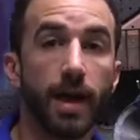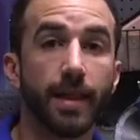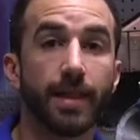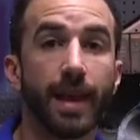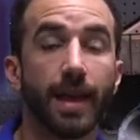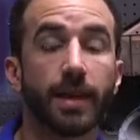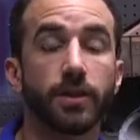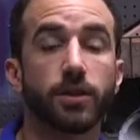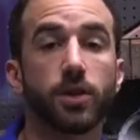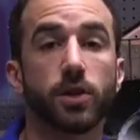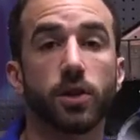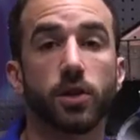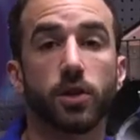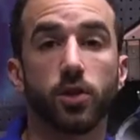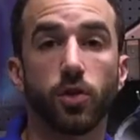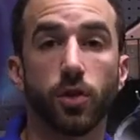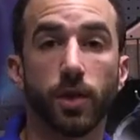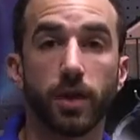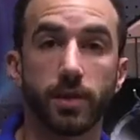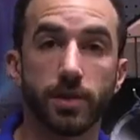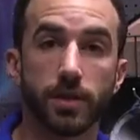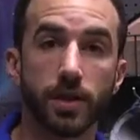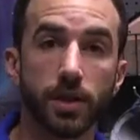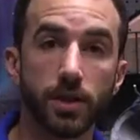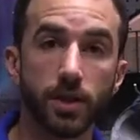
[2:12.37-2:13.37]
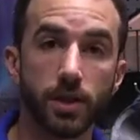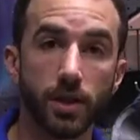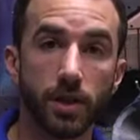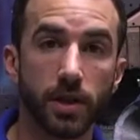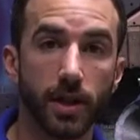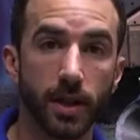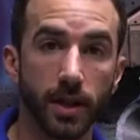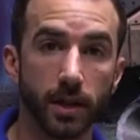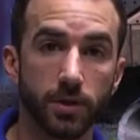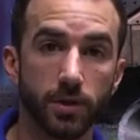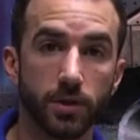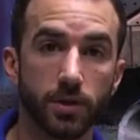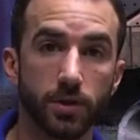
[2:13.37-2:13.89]
That's going to transition
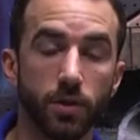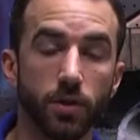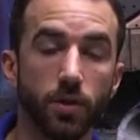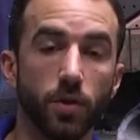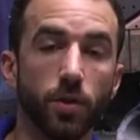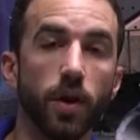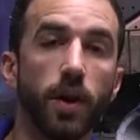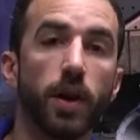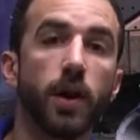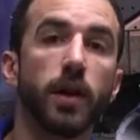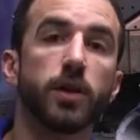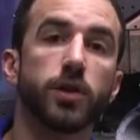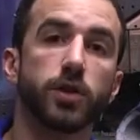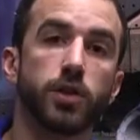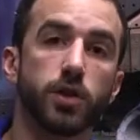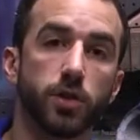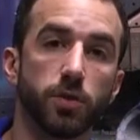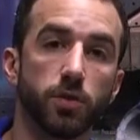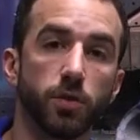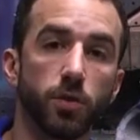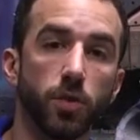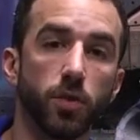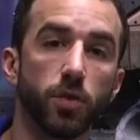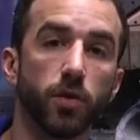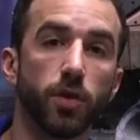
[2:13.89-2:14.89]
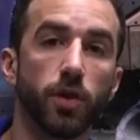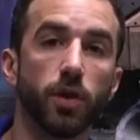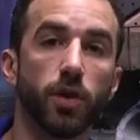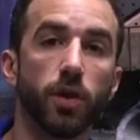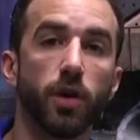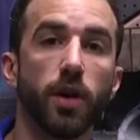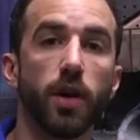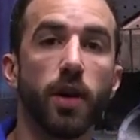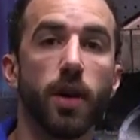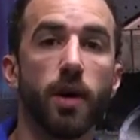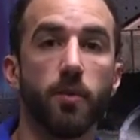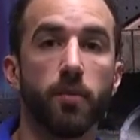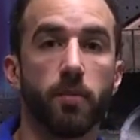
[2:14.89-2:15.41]
into
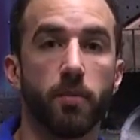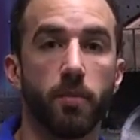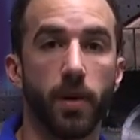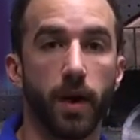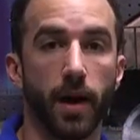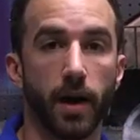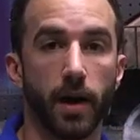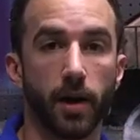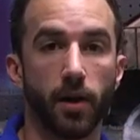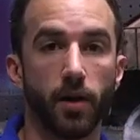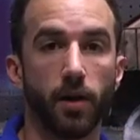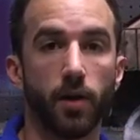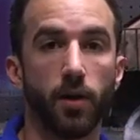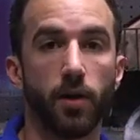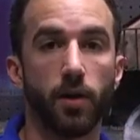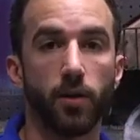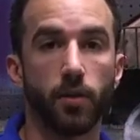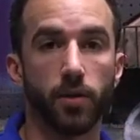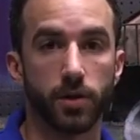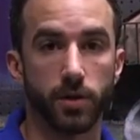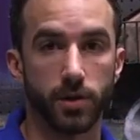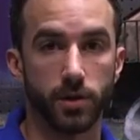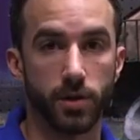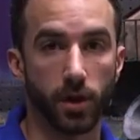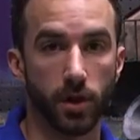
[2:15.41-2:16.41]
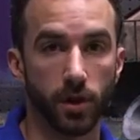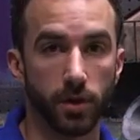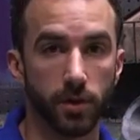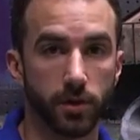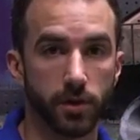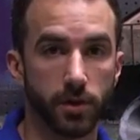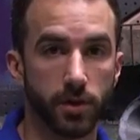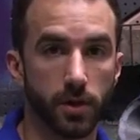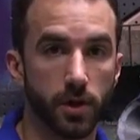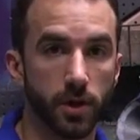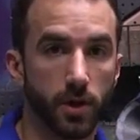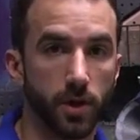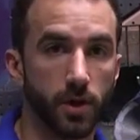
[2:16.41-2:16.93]
smoother, better
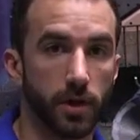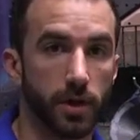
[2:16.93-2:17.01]
results.